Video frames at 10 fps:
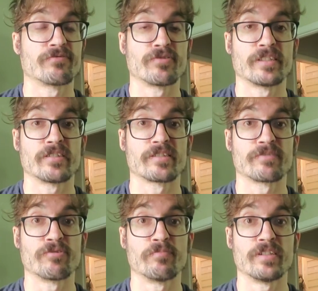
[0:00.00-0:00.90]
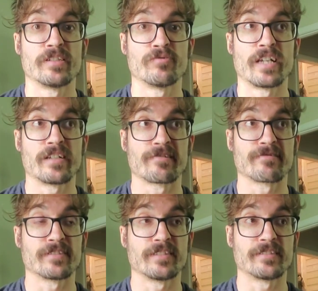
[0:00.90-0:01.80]
full Nelson would be to
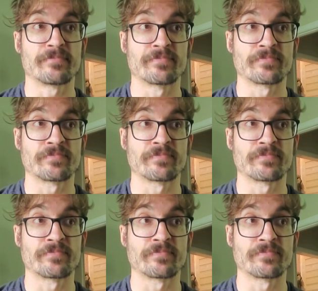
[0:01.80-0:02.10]
actually